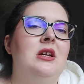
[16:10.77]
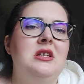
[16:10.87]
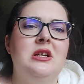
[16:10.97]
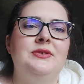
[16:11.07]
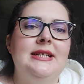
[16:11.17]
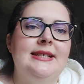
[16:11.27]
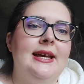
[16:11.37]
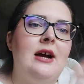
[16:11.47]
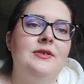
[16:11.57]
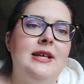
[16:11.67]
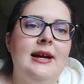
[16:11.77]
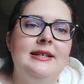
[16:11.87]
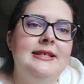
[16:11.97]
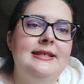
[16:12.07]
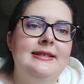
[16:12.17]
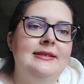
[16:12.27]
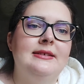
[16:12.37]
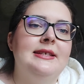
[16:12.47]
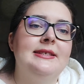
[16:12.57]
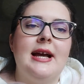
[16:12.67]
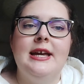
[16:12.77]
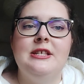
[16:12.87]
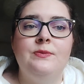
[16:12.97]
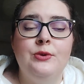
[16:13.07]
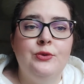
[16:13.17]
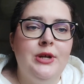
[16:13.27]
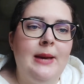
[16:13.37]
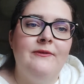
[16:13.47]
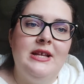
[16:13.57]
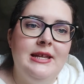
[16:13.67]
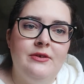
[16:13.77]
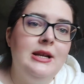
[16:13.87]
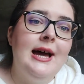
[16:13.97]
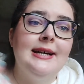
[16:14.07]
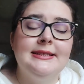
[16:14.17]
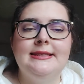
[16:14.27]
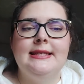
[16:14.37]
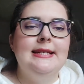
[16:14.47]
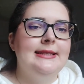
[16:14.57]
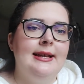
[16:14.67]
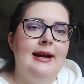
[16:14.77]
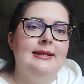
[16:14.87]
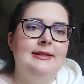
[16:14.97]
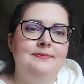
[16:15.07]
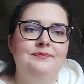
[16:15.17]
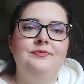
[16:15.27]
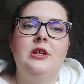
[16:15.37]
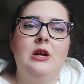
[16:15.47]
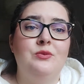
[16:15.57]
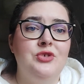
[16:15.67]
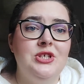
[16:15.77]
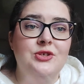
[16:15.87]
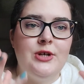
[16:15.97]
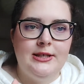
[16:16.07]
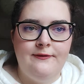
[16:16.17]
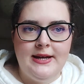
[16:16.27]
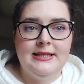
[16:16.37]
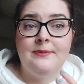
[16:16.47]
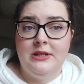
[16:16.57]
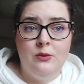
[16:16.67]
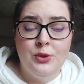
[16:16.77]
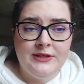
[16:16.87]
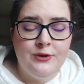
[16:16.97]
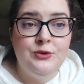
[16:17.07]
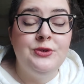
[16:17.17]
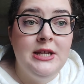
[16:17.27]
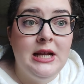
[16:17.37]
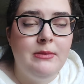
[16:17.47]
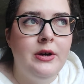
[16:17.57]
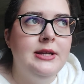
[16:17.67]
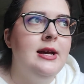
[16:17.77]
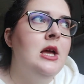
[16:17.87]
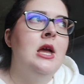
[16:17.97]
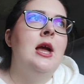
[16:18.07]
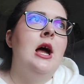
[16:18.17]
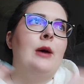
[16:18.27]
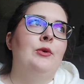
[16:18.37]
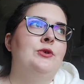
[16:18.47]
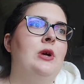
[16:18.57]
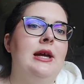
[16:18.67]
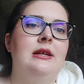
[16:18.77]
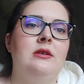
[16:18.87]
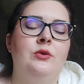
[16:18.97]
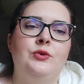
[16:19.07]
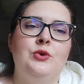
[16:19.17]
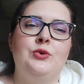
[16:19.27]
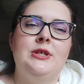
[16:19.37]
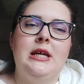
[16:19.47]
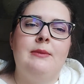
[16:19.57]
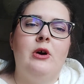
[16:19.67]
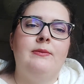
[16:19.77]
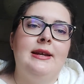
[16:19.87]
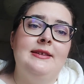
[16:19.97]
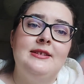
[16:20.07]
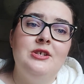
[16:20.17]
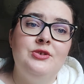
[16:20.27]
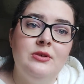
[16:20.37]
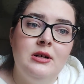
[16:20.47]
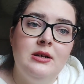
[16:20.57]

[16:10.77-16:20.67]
you know, things like outside it's the sky is blue and I'm feeling relaxed, things like that. You know, just try to find something that works for you to think about it. I'm also going to think about my research